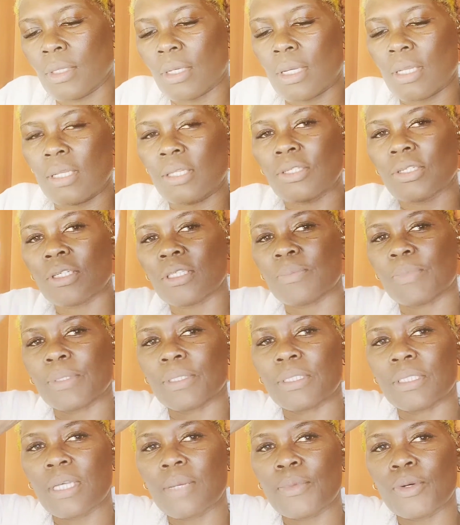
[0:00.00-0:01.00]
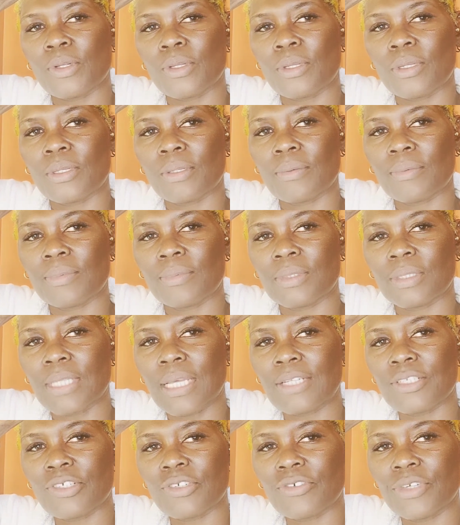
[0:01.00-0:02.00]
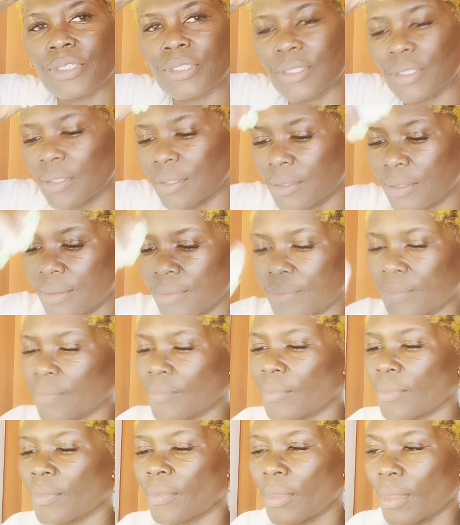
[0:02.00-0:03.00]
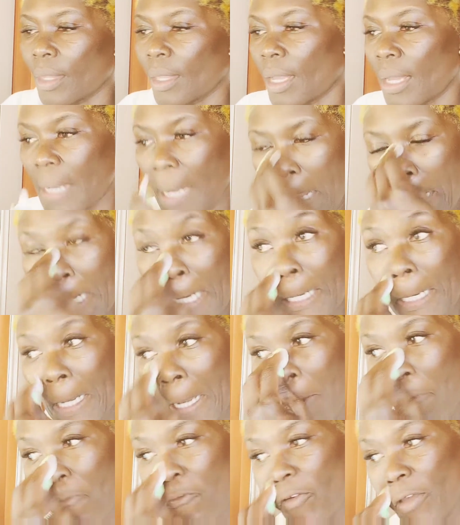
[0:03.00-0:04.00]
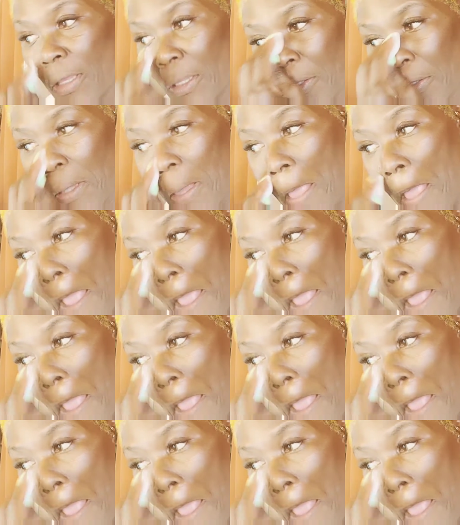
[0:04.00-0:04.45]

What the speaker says: And I just put some on the saturated, and I clean the face.